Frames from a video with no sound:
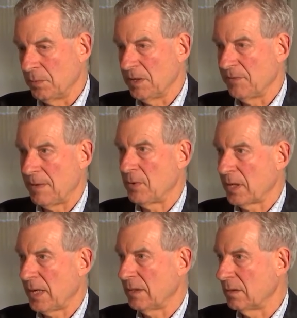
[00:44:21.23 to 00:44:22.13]

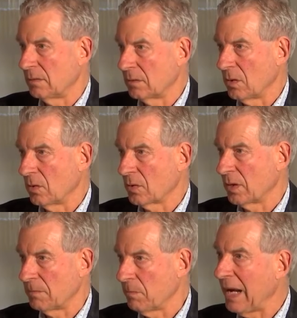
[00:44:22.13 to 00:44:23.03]
prefabricated
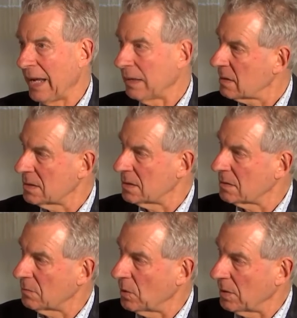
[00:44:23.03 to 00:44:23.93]
concrete plank
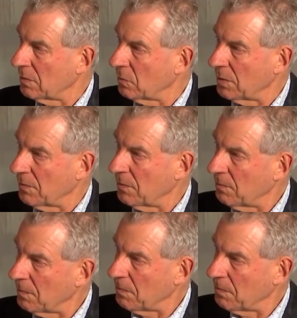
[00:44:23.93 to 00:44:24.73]
system with